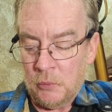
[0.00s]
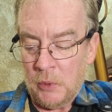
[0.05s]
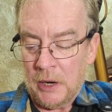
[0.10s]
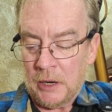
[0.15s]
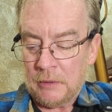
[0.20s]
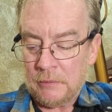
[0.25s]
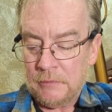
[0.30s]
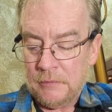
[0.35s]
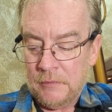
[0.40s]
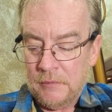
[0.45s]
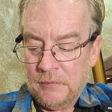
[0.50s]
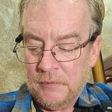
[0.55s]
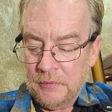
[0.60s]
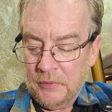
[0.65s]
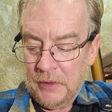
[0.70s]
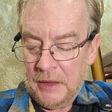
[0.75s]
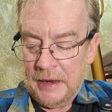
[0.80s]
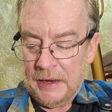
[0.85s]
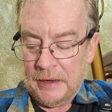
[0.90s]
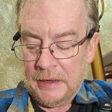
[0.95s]
Where,
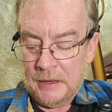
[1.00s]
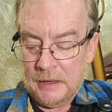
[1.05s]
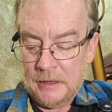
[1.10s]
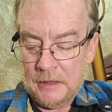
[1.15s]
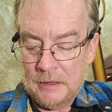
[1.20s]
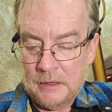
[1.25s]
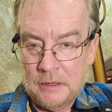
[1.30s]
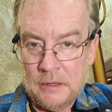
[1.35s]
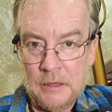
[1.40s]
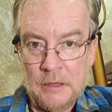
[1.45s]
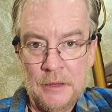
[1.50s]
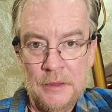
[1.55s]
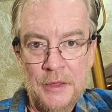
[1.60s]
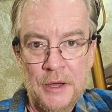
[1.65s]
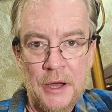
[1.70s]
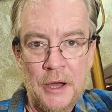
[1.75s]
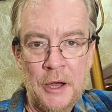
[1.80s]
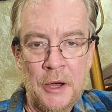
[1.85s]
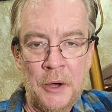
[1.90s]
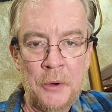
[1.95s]
like,
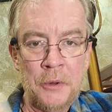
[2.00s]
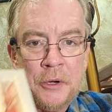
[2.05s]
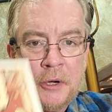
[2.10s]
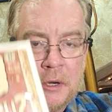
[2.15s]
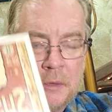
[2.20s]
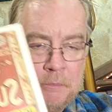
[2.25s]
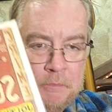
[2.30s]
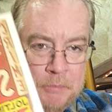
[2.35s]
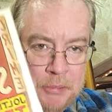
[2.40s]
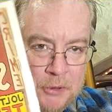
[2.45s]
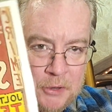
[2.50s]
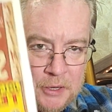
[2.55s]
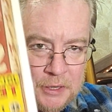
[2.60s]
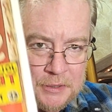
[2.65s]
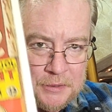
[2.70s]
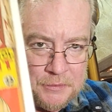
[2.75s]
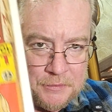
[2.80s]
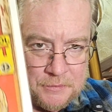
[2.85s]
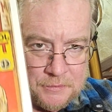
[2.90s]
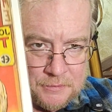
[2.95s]
the owner
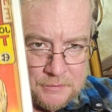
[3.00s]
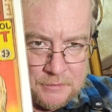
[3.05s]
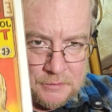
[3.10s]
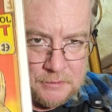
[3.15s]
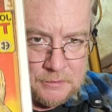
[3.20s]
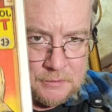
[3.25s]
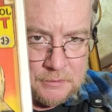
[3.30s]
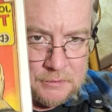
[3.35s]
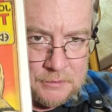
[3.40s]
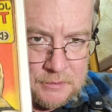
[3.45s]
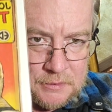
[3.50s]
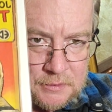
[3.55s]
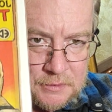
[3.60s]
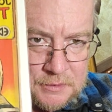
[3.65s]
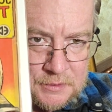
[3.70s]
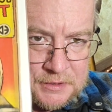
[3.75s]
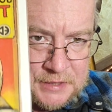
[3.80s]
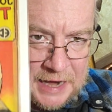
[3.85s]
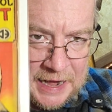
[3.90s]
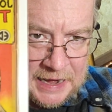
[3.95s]
put
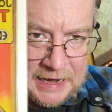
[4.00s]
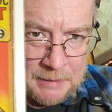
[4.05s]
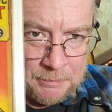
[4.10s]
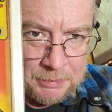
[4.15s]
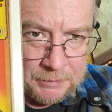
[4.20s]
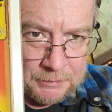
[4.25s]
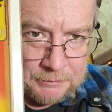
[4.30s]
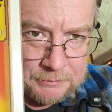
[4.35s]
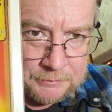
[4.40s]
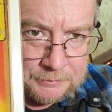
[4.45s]
tape,